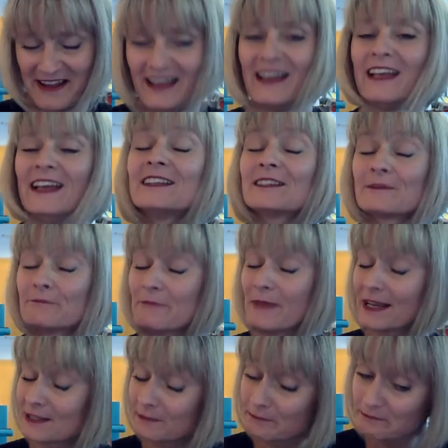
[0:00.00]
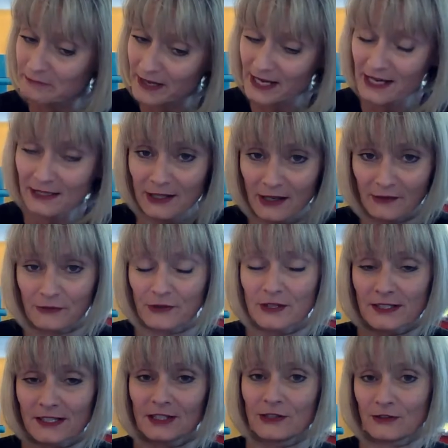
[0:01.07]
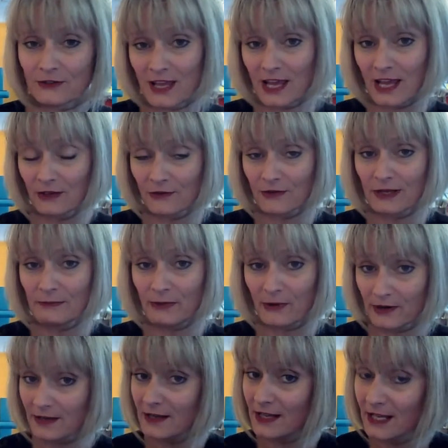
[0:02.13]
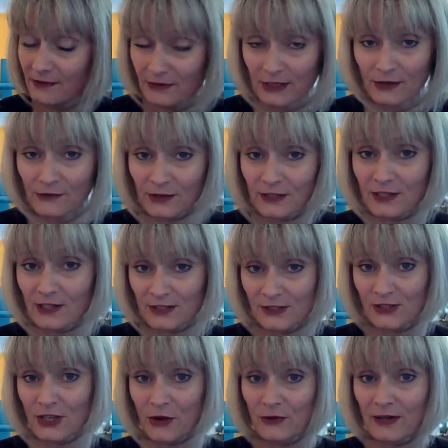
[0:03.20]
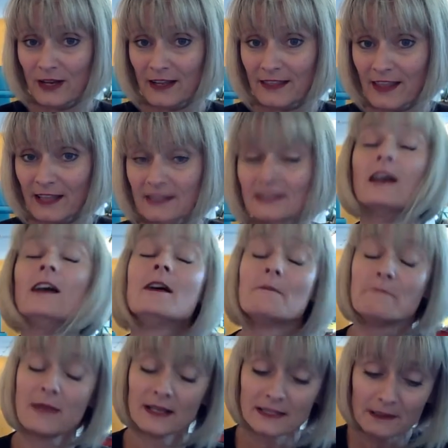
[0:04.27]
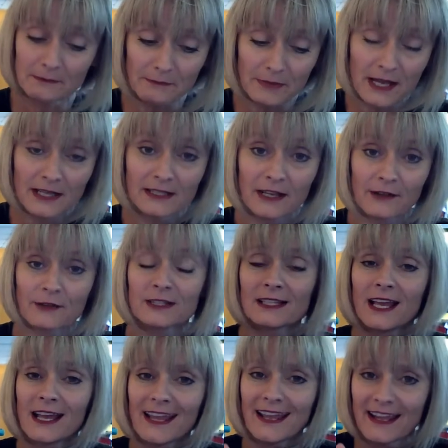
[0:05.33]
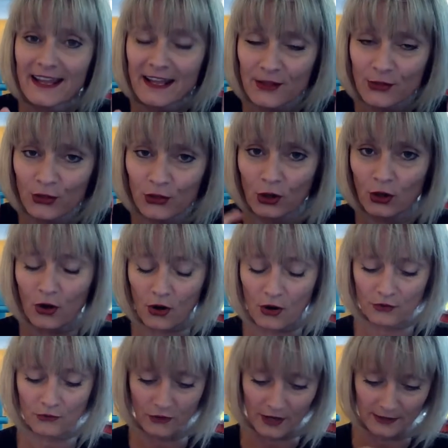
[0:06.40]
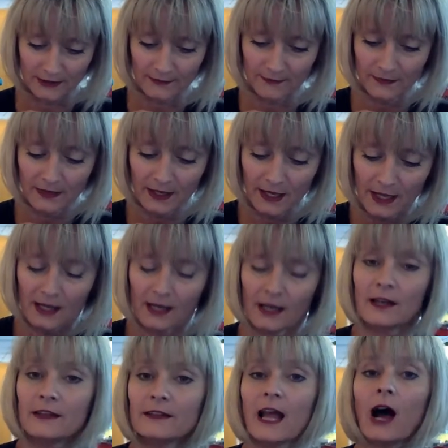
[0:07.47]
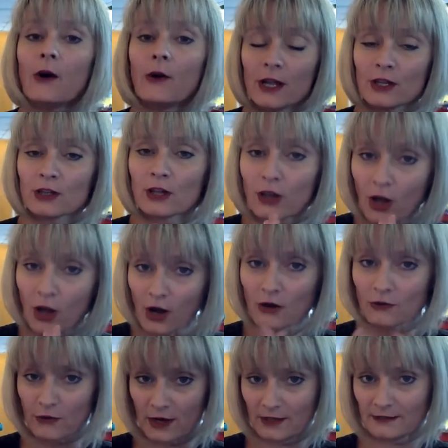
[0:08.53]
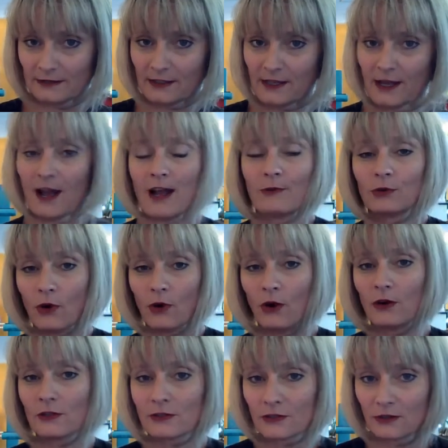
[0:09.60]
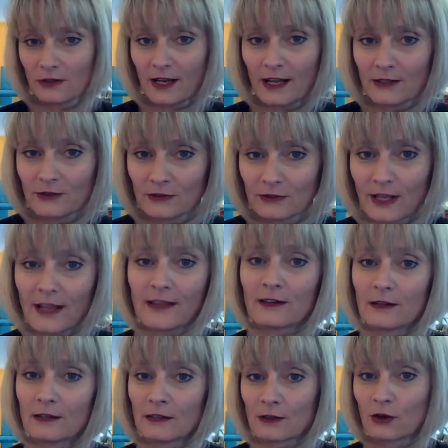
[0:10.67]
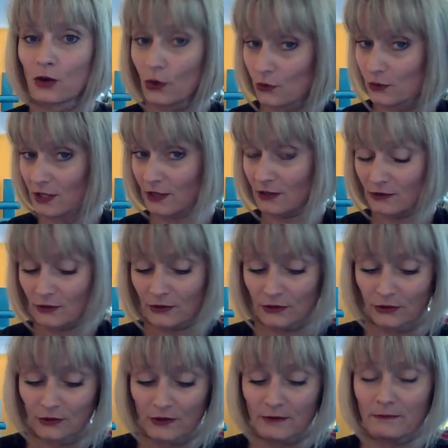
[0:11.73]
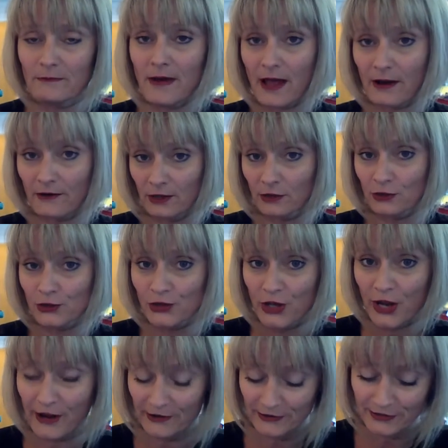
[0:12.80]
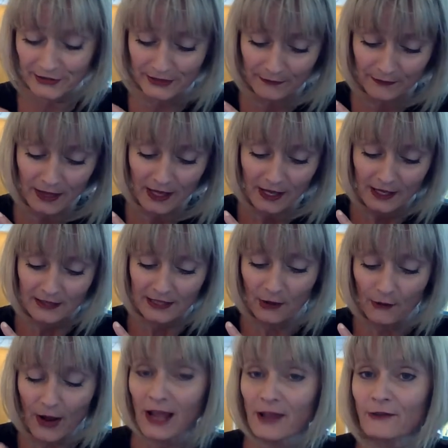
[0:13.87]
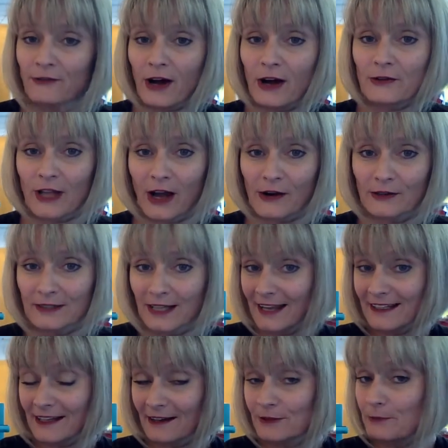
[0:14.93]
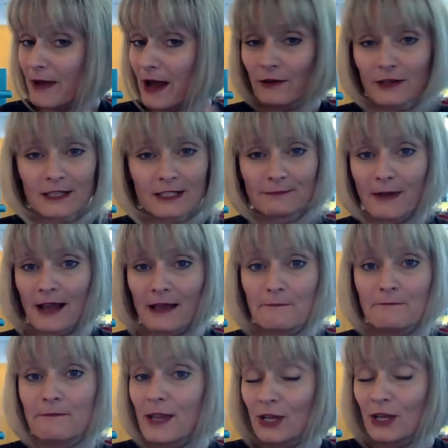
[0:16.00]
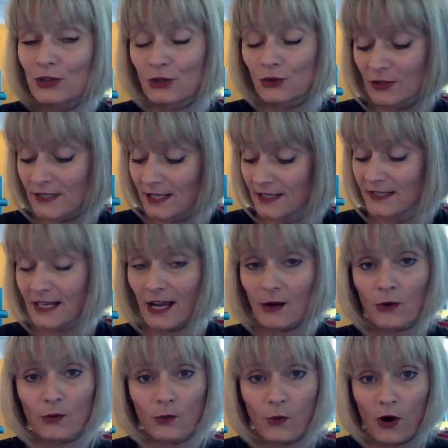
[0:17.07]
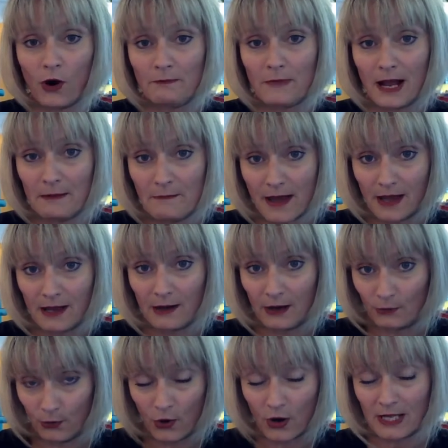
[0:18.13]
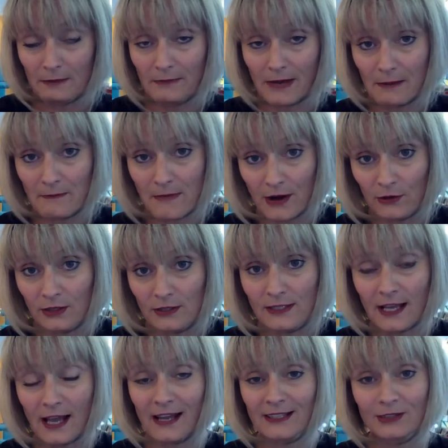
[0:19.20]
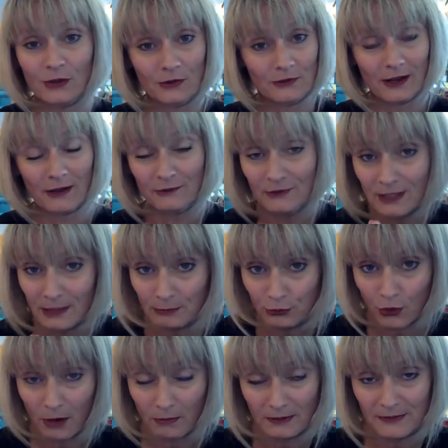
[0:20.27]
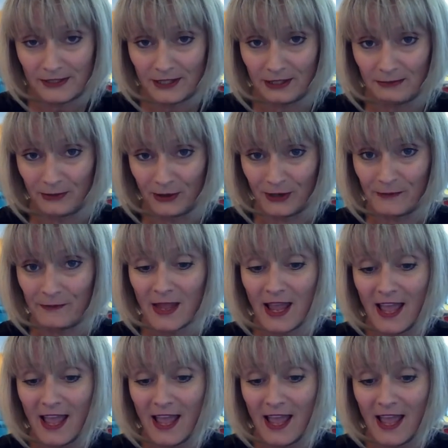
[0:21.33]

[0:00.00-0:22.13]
It makes a big difference in your calorie burn, even if it doesn't sound like that. It makes a big difference in the long run. Now, in the long run, I would also like to take a closer look to Merrell shares. Now, I found out, I know Merrell is my big shoe. Since I walk in my Merrells, I don't have knee problems anymore.